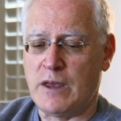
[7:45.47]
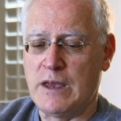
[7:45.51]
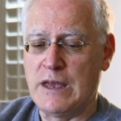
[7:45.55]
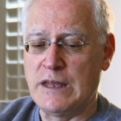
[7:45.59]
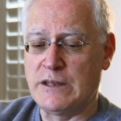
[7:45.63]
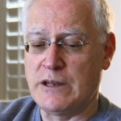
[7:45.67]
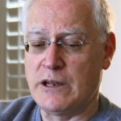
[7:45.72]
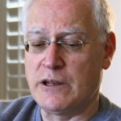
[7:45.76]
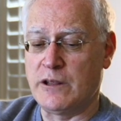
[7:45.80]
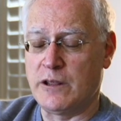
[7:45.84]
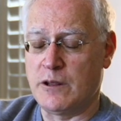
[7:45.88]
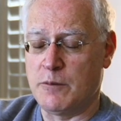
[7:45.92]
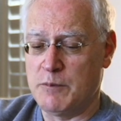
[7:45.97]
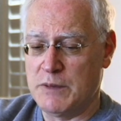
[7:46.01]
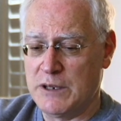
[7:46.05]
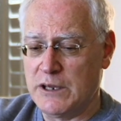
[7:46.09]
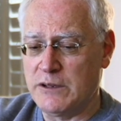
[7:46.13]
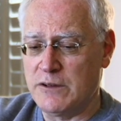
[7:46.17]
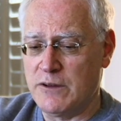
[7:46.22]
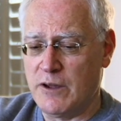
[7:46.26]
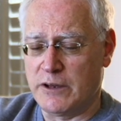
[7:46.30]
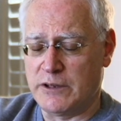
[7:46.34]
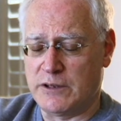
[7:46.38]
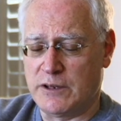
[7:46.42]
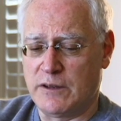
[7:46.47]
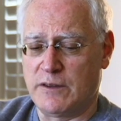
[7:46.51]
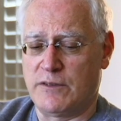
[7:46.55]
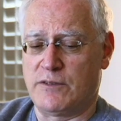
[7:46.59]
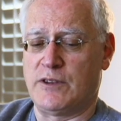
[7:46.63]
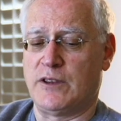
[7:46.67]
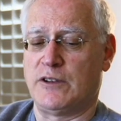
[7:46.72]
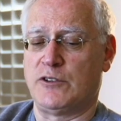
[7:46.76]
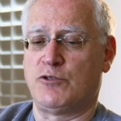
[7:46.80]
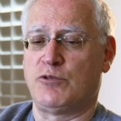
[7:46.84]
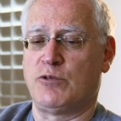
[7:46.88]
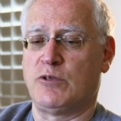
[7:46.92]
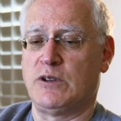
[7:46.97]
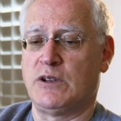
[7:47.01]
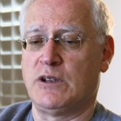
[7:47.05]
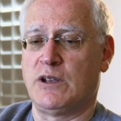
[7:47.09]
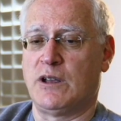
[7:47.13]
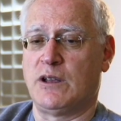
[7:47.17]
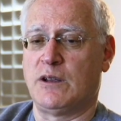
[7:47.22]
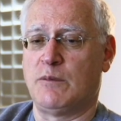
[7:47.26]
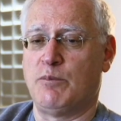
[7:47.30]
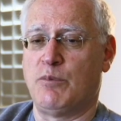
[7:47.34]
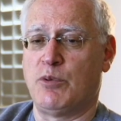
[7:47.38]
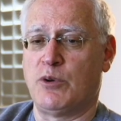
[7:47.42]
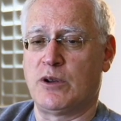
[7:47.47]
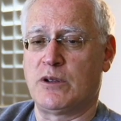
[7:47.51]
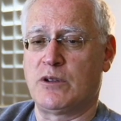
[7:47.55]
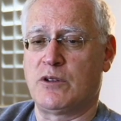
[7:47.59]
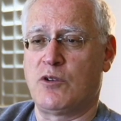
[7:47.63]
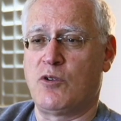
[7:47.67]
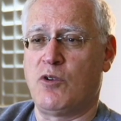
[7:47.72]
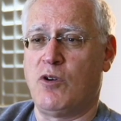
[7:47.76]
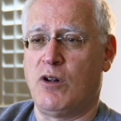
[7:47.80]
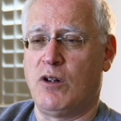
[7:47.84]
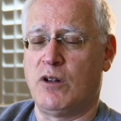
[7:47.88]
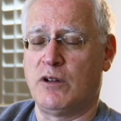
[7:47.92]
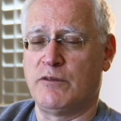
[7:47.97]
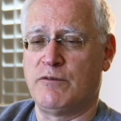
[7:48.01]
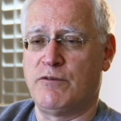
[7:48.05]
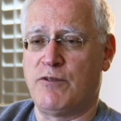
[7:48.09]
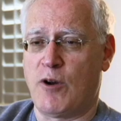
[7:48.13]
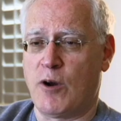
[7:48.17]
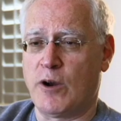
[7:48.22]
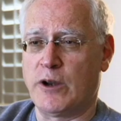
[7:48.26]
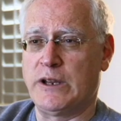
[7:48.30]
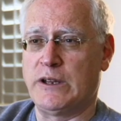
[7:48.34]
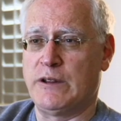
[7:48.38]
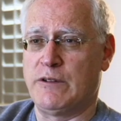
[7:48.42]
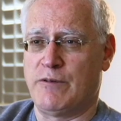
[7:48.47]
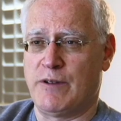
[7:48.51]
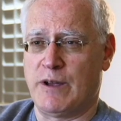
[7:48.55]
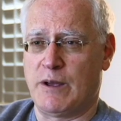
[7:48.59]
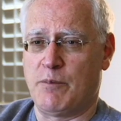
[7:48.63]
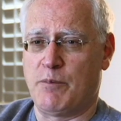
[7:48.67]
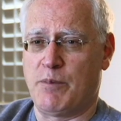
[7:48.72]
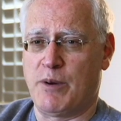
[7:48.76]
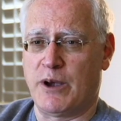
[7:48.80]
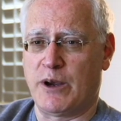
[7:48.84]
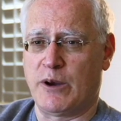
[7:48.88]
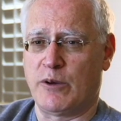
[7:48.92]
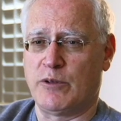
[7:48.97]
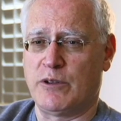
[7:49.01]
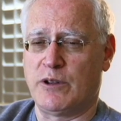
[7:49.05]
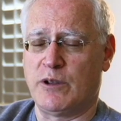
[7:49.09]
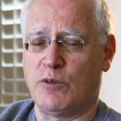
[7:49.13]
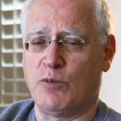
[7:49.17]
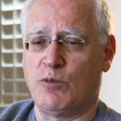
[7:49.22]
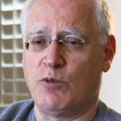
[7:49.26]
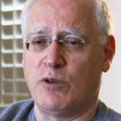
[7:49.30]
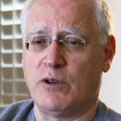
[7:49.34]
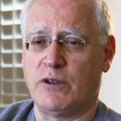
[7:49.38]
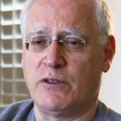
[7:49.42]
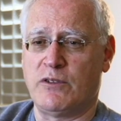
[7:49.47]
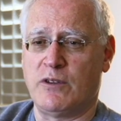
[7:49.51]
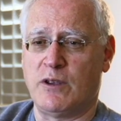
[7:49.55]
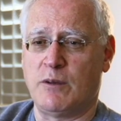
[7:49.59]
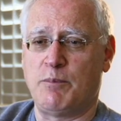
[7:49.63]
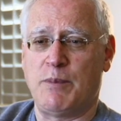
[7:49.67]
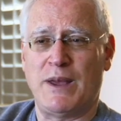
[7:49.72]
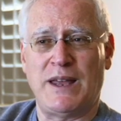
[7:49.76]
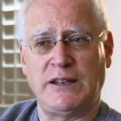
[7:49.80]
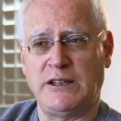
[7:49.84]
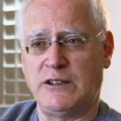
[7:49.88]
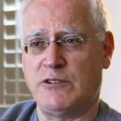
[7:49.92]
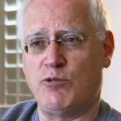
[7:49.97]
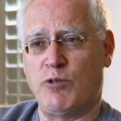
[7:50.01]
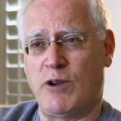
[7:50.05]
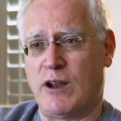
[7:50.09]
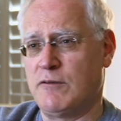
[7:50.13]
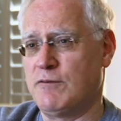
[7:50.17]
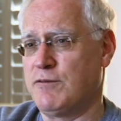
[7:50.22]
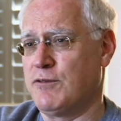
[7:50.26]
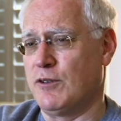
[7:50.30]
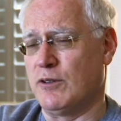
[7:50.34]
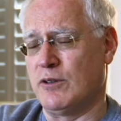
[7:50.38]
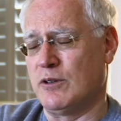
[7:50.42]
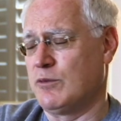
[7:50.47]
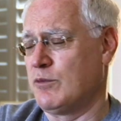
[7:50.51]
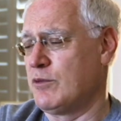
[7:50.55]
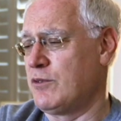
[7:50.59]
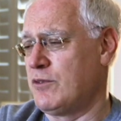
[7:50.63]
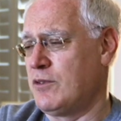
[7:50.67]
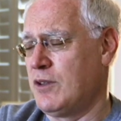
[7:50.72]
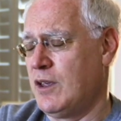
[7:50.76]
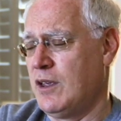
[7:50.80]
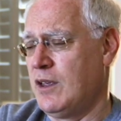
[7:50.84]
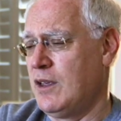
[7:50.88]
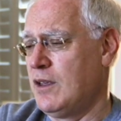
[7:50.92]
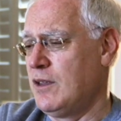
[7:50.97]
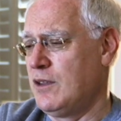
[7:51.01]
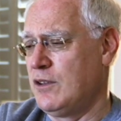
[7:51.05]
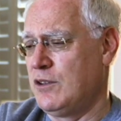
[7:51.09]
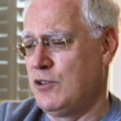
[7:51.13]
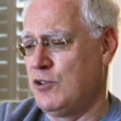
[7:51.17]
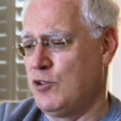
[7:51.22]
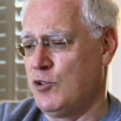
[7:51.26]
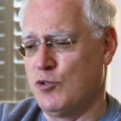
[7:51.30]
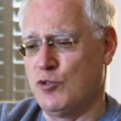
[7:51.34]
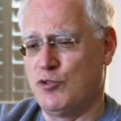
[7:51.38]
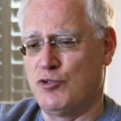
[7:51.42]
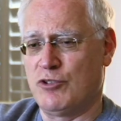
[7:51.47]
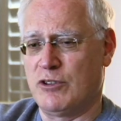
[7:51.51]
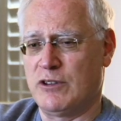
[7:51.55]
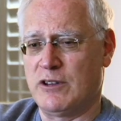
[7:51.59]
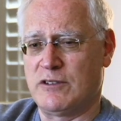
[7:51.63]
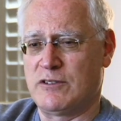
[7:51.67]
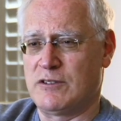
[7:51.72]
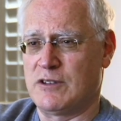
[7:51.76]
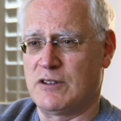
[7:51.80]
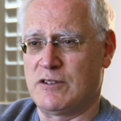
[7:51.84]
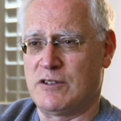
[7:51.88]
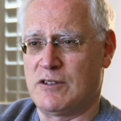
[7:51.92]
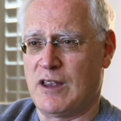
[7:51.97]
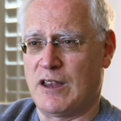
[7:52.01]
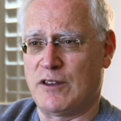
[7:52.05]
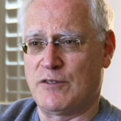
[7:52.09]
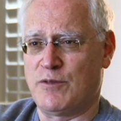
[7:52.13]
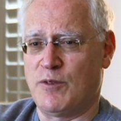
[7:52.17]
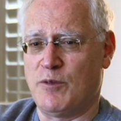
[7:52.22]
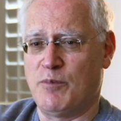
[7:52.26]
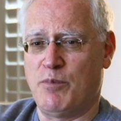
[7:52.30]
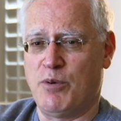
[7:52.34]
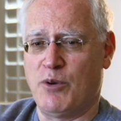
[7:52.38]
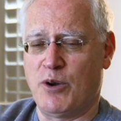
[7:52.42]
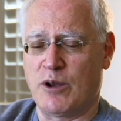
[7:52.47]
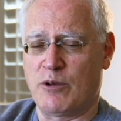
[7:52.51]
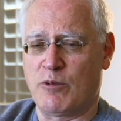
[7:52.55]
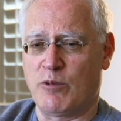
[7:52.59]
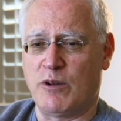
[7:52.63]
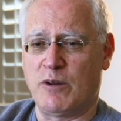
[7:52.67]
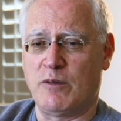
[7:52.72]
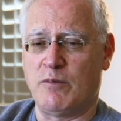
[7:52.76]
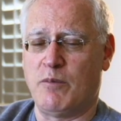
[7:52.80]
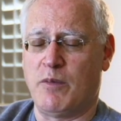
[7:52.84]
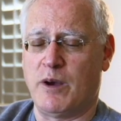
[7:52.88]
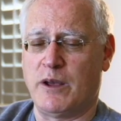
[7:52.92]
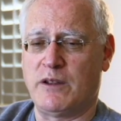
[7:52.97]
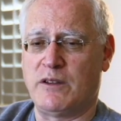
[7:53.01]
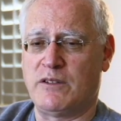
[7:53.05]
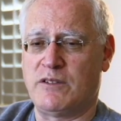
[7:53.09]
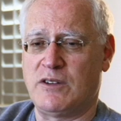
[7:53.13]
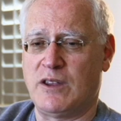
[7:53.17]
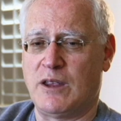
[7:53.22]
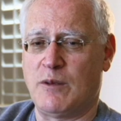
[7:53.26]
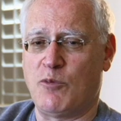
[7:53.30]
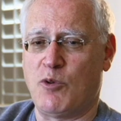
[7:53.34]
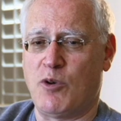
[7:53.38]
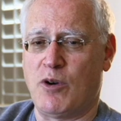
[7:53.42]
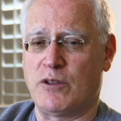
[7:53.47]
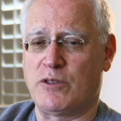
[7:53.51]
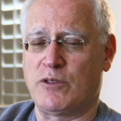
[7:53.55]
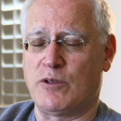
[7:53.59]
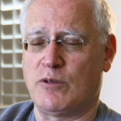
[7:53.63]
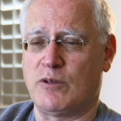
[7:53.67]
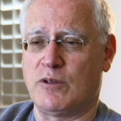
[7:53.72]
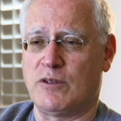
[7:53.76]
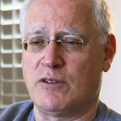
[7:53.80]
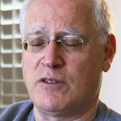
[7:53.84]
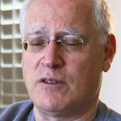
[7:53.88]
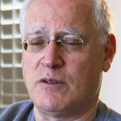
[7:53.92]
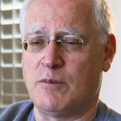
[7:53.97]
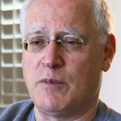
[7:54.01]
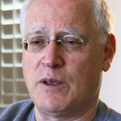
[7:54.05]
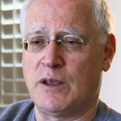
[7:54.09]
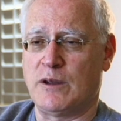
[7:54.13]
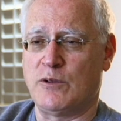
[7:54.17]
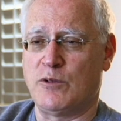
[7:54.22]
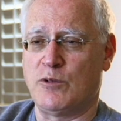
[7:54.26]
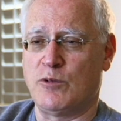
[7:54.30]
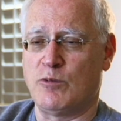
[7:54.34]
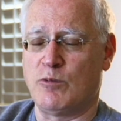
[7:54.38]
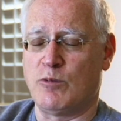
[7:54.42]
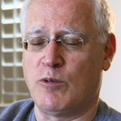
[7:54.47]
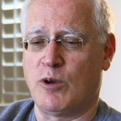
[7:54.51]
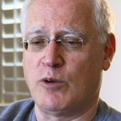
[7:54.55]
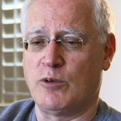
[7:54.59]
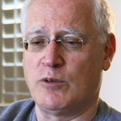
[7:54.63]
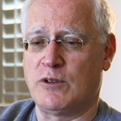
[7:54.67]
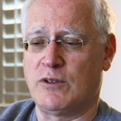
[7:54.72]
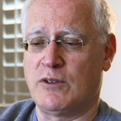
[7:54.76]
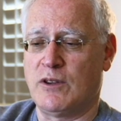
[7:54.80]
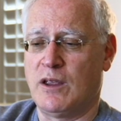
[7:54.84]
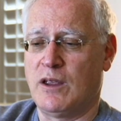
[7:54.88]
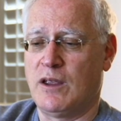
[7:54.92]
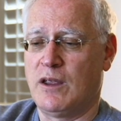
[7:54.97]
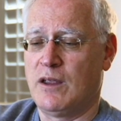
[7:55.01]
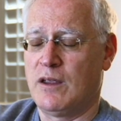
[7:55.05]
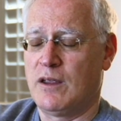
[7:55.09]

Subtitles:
And then in the mid-19th century, a book called Varney the Vampire that was a penny dreadful. It was a hugely successful book written by the same author as the men who wrote